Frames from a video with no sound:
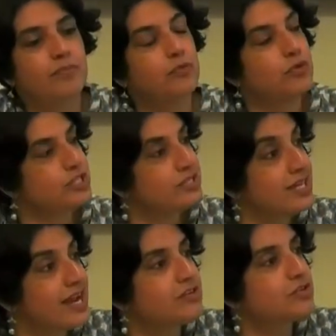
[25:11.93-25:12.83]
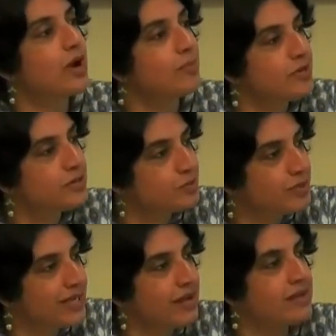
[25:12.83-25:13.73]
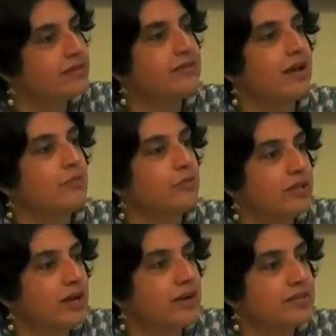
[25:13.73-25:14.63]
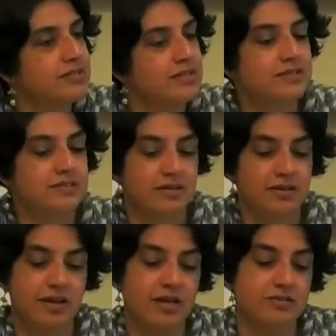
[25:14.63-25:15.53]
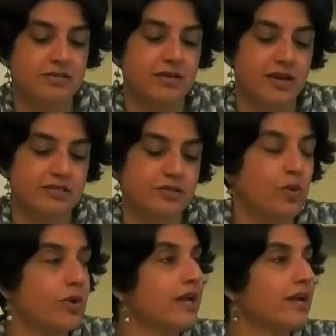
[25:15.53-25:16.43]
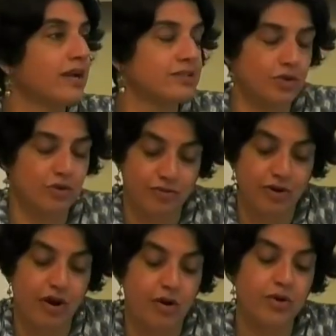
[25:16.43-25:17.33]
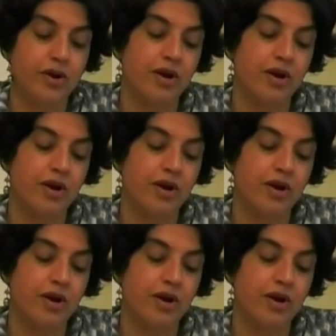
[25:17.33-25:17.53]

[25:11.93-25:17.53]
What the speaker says: which is yet to come into being at the time when the RSS gets going and gets off the ground?